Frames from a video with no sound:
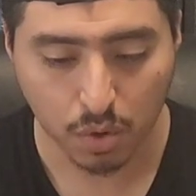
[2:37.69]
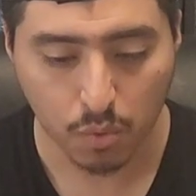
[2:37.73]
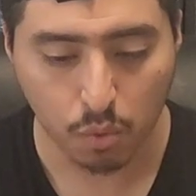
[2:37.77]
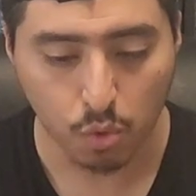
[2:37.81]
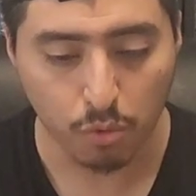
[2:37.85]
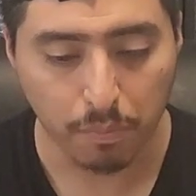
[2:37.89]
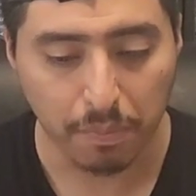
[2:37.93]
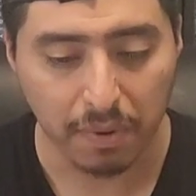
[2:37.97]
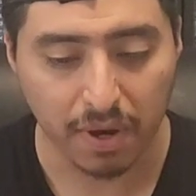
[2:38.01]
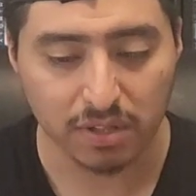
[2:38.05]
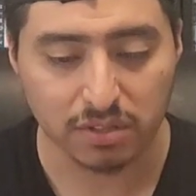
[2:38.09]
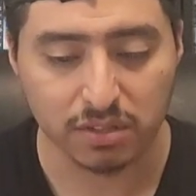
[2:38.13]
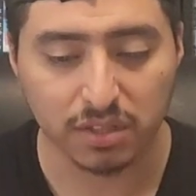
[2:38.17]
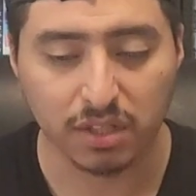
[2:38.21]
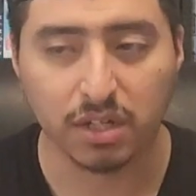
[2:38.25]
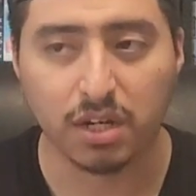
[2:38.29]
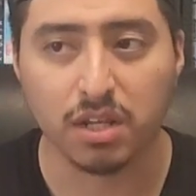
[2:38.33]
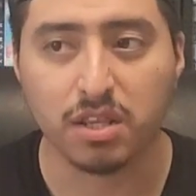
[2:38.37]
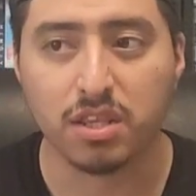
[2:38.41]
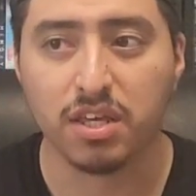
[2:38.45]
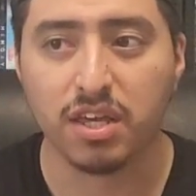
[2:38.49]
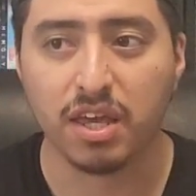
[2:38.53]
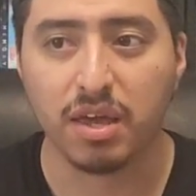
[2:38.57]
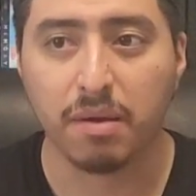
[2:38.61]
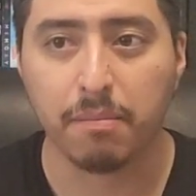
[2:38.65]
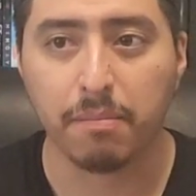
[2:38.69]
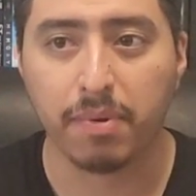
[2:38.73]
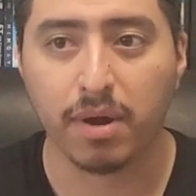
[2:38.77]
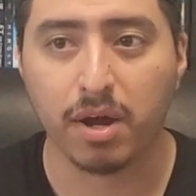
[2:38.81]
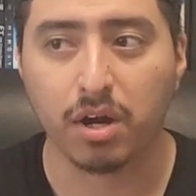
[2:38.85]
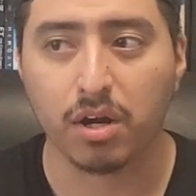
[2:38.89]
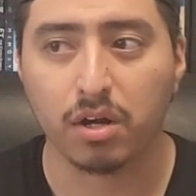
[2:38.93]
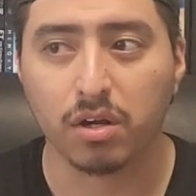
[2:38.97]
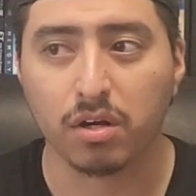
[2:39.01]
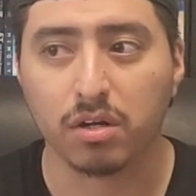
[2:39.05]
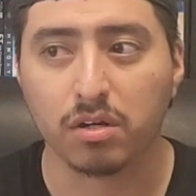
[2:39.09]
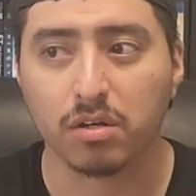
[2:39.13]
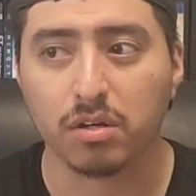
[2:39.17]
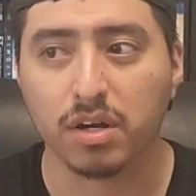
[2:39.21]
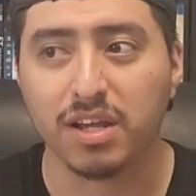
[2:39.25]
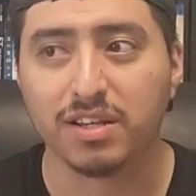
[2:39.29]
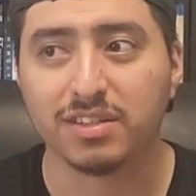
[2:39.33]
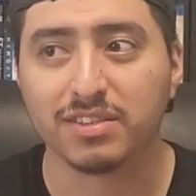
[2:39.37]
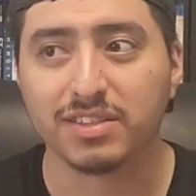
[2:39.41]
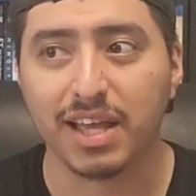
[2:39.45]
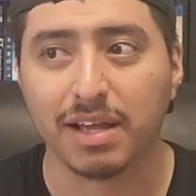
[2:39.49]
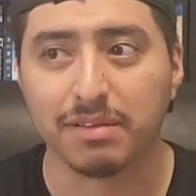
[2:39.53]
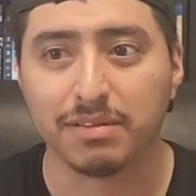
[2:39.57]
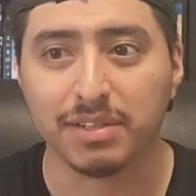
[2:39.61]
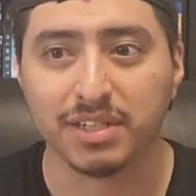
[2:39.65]
where basically the Empire
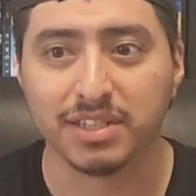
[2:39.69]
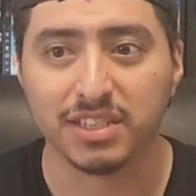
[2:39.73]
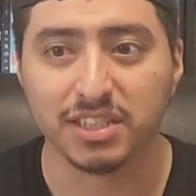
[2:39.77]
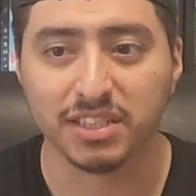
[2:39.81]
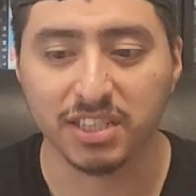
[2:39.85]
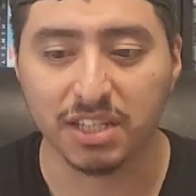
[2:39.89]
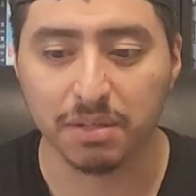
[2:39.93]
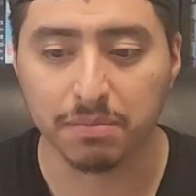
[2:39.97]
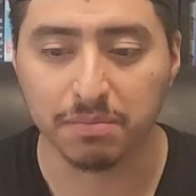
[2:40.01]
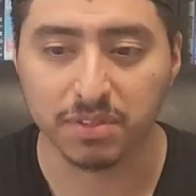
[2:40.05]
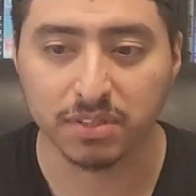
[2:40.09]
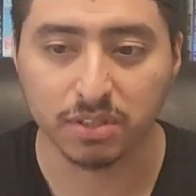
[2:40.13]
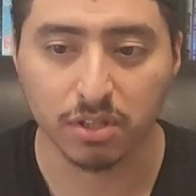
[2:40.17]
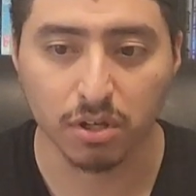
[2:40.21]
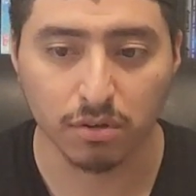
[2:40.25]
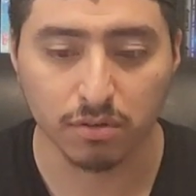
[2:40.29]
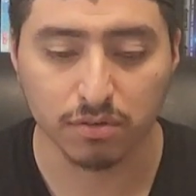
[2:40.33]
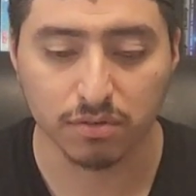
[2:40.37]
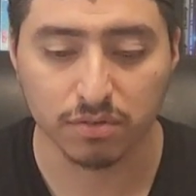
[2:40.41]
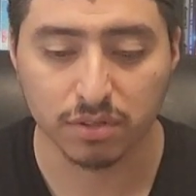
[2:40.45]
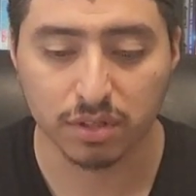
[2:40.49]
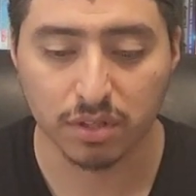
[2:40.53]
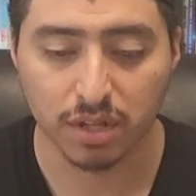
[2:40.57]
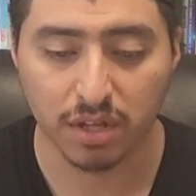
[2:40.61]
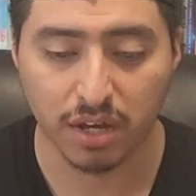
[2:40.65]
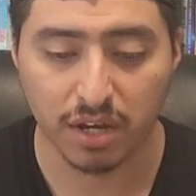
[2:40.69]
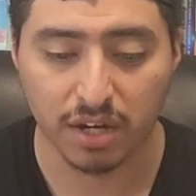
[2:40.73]
establishes themselves